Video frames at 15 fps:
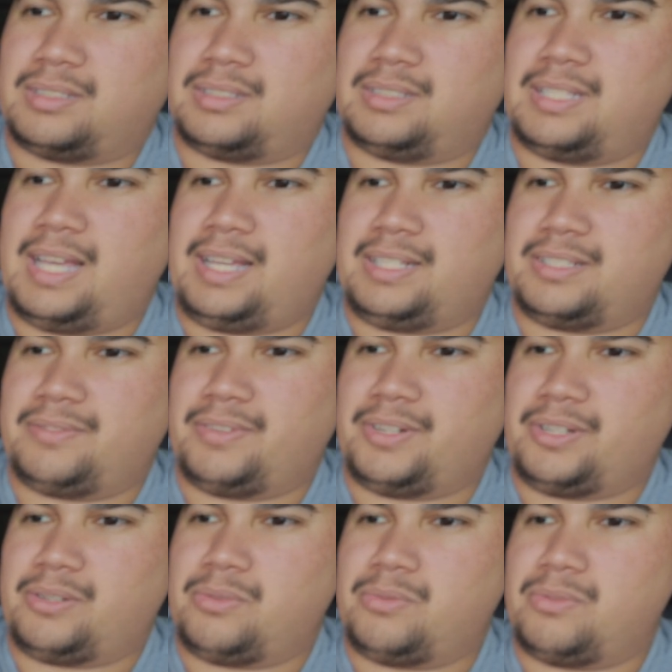That is very
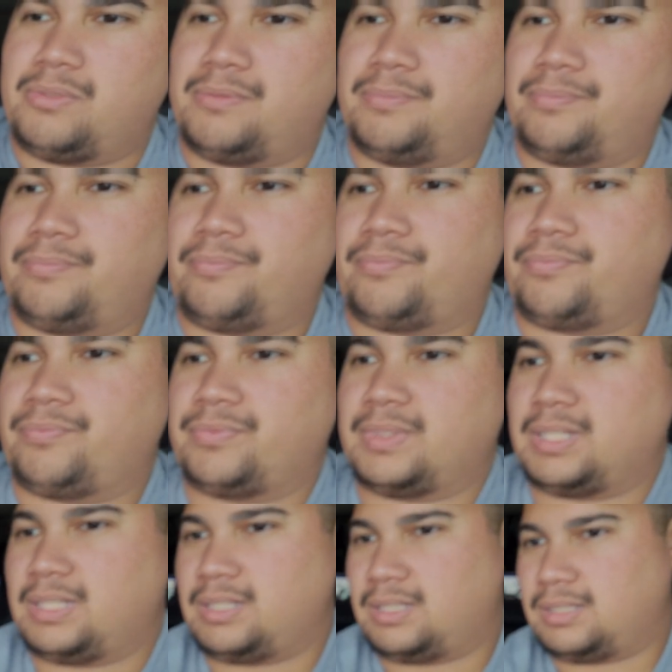cool.
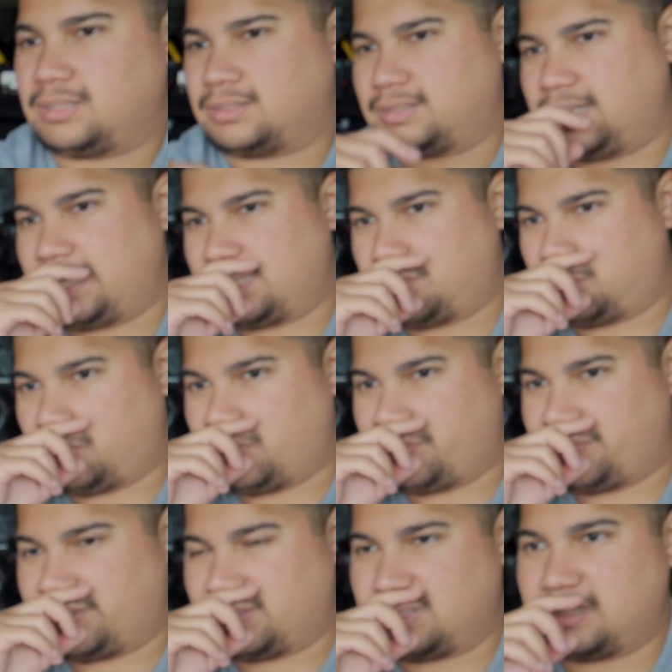That's
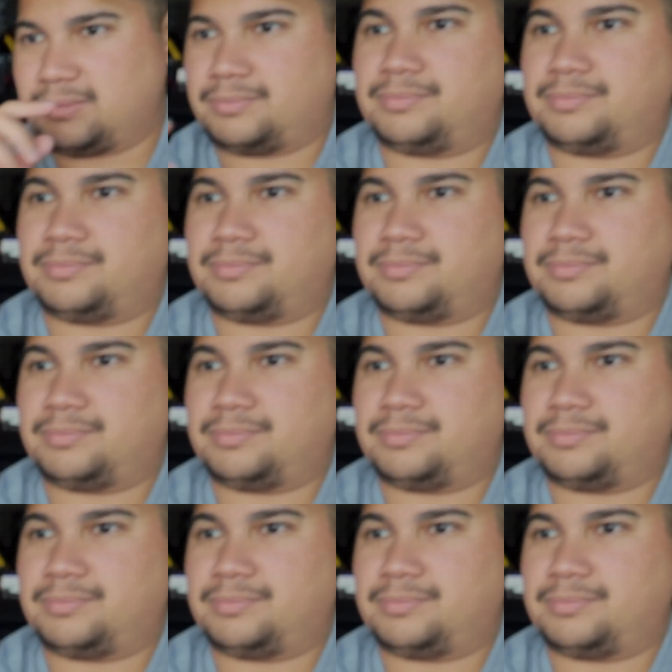perfect.